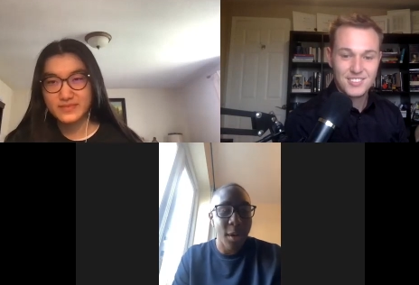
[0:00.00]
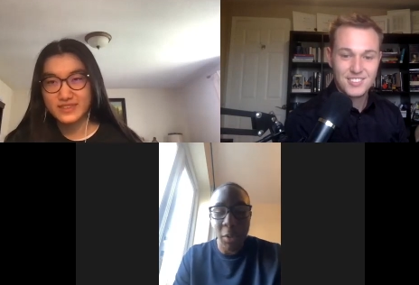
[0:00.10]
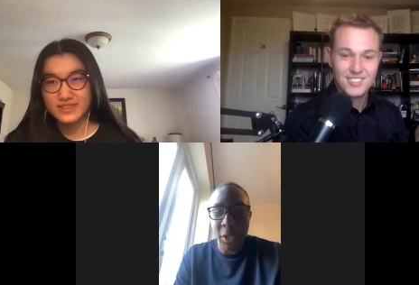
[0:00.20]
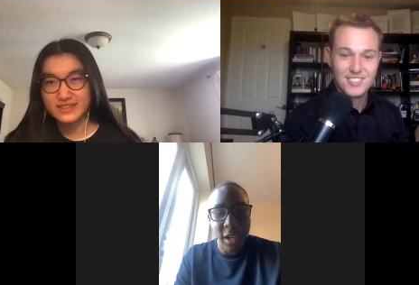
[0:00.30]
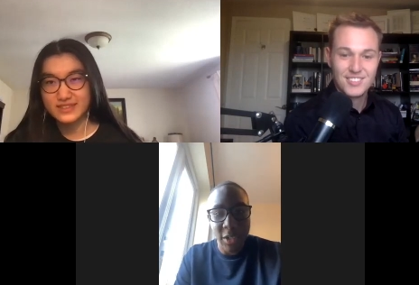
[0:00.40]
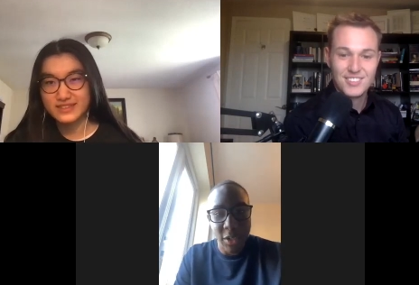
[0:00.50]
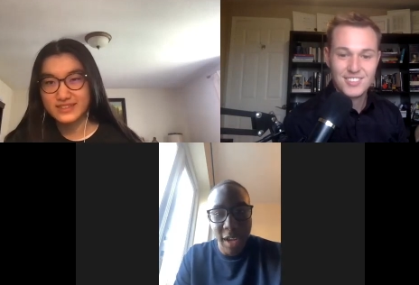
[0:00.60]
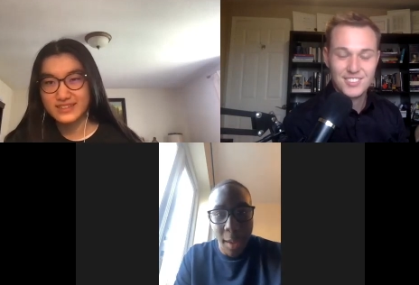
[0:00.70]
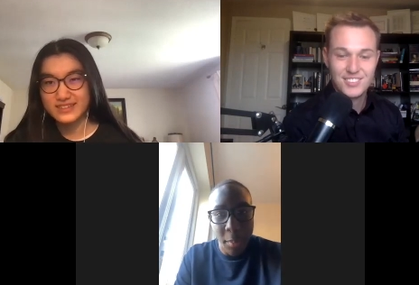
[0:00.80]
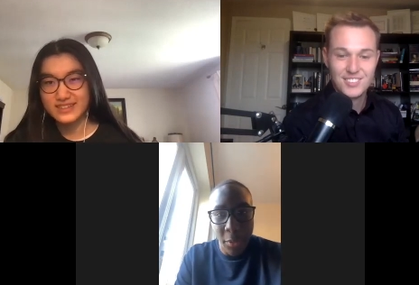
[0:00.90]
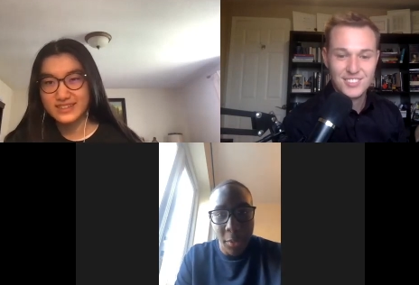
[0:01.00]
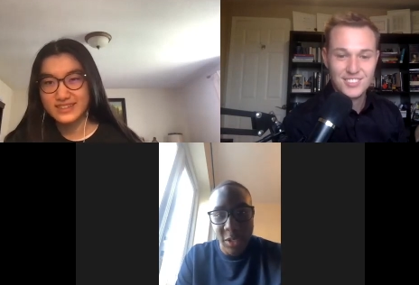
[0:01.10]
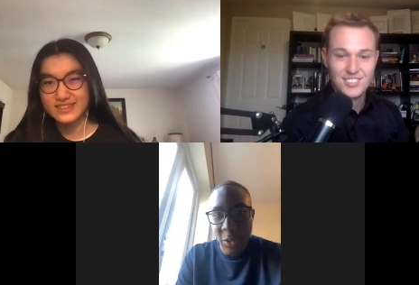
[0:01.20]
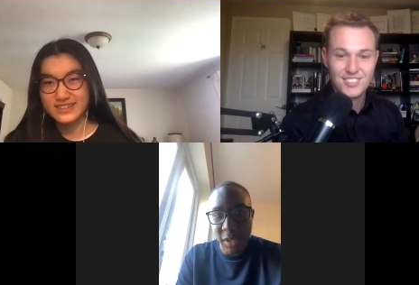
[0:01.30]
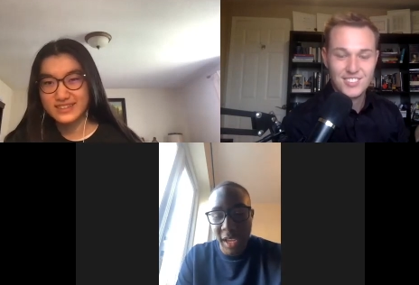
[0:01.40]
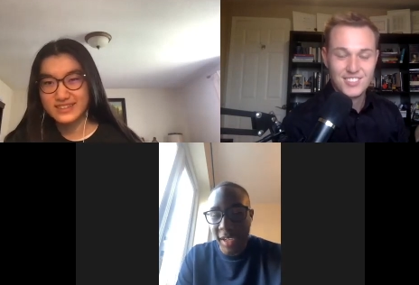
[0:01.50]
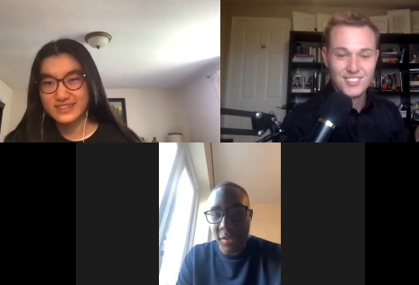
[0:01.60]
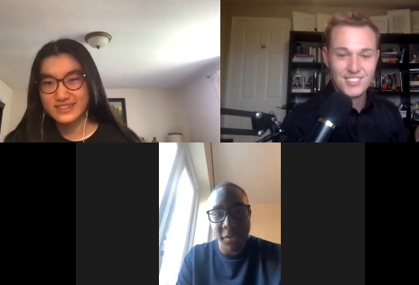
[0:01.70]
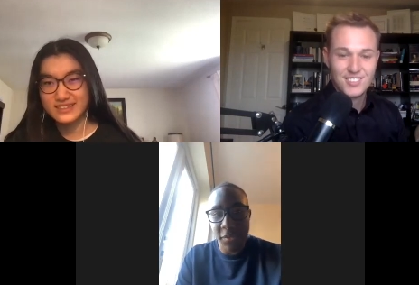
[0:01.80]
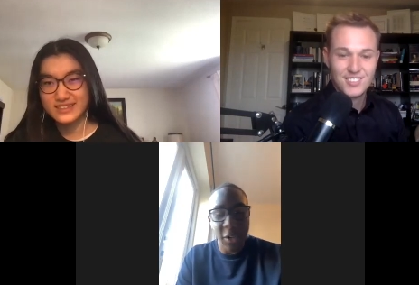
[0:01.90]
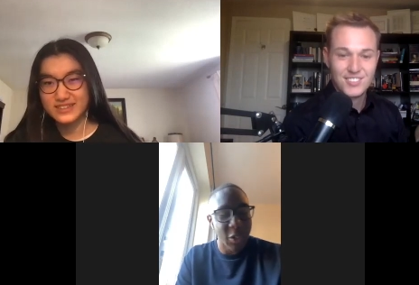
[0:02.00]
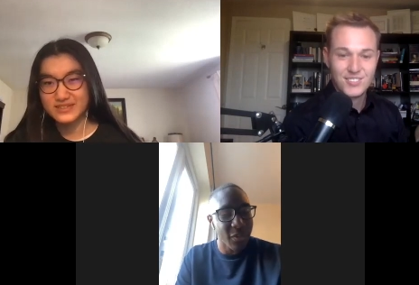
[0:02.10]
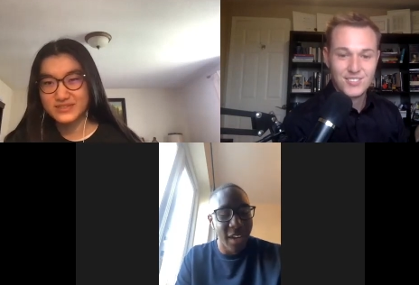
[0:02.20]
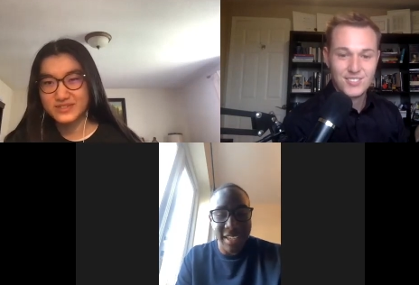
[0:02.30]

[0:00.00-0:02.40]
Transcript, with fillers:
Speaker 1: podcast on Apple. It's called like Philosophize